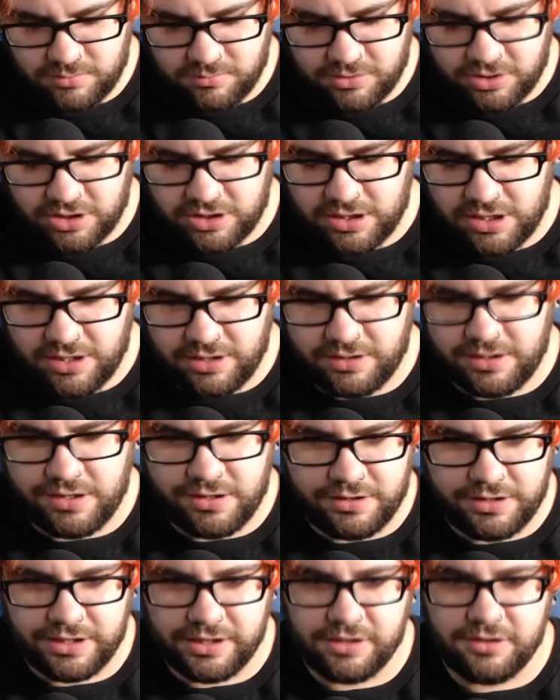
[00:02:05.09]
But
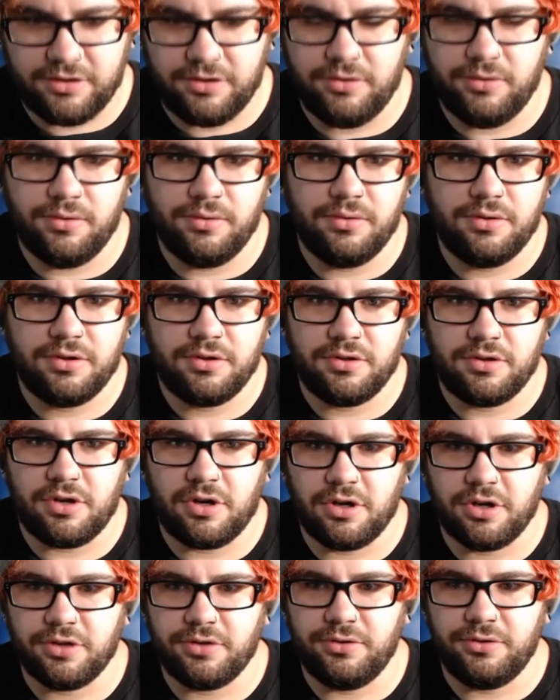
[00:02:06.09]
I'll link to
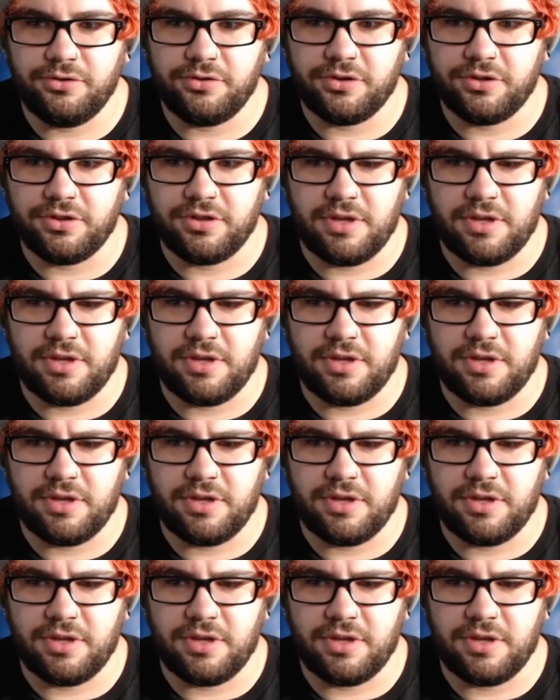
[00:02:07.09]
articles or